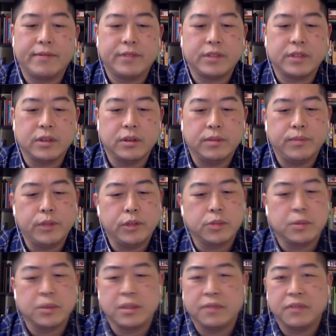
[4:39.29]
So, no
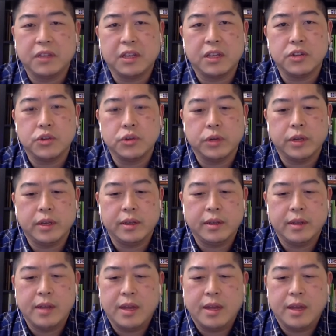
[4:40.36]
specific injury